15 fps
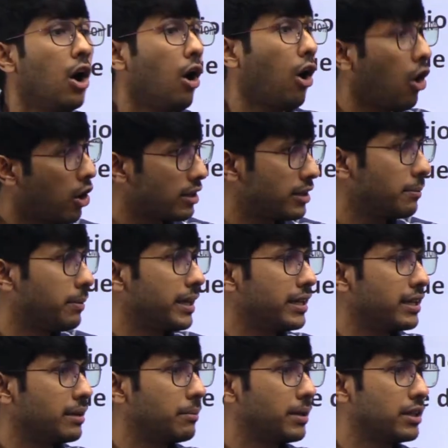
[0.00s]
or the
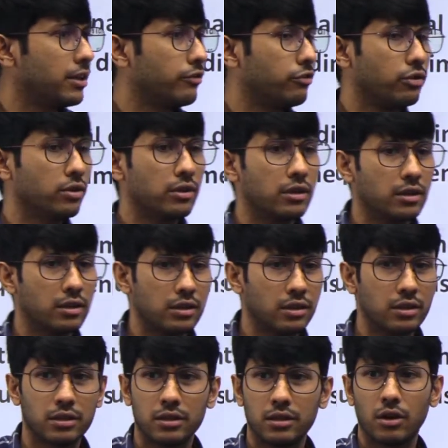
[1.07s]
binary method for
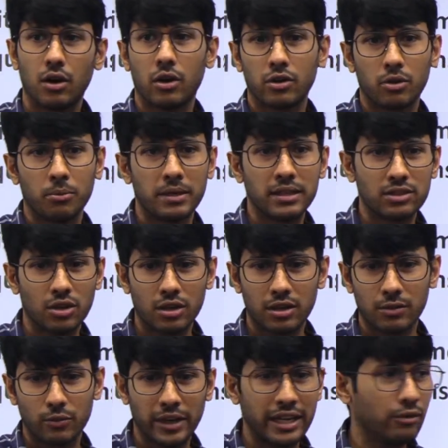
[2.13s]
arguments, or
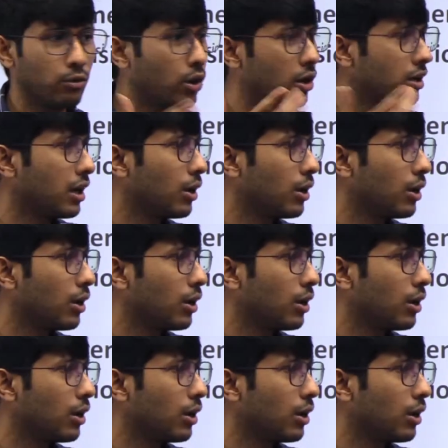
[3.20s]
why, what,